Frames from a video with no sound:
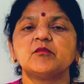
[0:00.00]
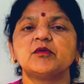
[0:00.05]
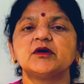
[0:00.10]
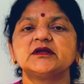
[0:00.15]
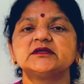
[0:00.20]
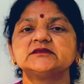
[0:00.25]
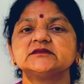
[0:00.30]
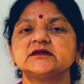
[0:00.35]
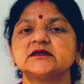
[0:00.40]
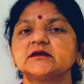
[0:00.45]

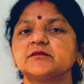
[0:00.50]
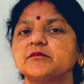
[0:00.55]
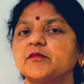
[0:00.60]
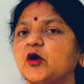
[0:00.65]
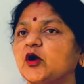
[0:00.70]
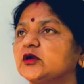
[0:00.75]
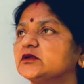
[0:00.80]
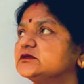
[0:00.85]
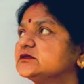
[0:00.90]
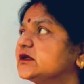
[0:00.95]
baking
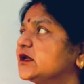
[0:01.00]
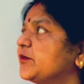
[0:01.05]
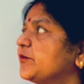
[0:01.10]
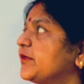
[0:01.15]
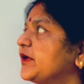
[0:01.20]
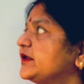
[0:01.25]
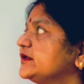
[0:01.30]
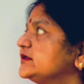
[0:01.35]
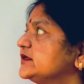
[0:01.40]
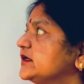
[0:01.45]
was the
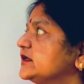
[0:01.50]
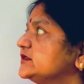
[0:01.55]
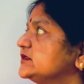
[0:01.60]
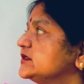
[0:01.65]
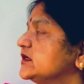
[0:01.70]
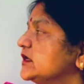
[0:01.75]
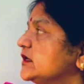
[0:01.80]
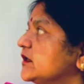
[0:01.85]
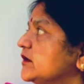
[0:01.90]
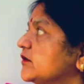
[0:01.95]

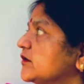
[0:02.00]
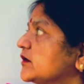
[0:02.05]
conventional